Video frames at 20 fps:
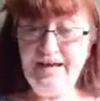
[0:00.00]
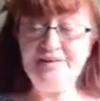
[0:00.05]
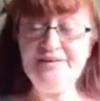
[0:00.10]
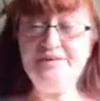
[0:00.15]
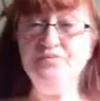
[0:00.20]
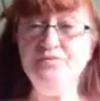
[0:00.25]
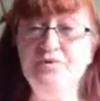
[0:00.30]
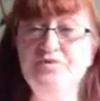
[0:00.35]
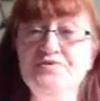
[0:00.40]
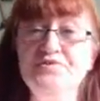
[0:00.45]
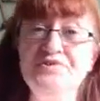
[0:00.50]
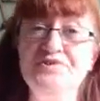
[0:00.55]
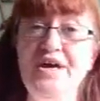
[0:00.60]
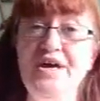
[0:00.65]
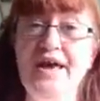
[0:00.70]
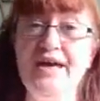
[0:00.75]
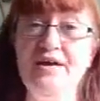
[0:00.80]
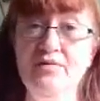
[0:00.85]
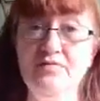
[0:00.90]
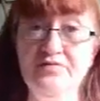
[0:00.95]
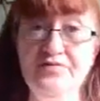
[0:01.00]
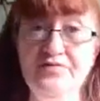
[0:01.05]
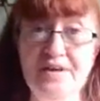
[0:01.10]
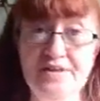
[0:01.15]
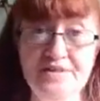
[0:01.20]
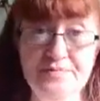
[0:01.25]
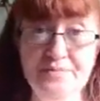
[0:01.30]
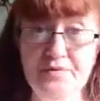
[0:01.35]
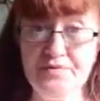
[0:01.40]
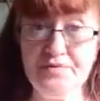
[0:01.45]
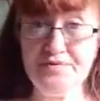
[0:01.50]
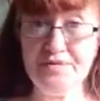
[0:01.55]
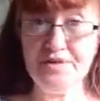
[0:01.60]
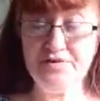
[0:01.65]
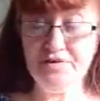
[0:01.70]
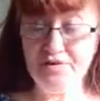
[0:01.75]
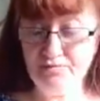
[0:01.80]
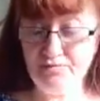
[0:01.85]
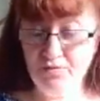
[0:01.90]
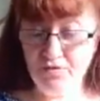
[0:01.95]
it will stay on Facebook,
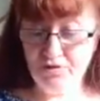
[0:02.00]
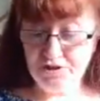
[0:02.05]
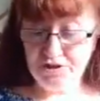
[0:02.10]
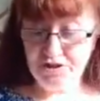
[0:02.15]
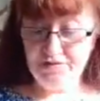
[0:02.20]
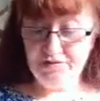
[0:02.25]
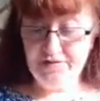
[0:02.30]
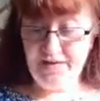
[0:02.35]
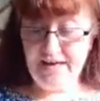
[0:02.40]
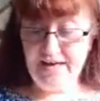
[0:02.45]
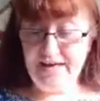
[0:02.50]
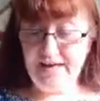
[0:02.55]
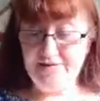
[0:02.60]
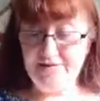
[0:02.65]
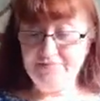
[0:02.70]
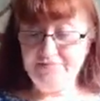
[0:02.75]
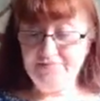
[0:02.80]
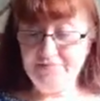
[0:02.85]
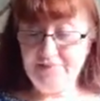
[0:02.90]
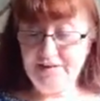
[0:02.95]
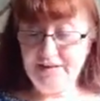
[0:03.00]
so you can watch it there.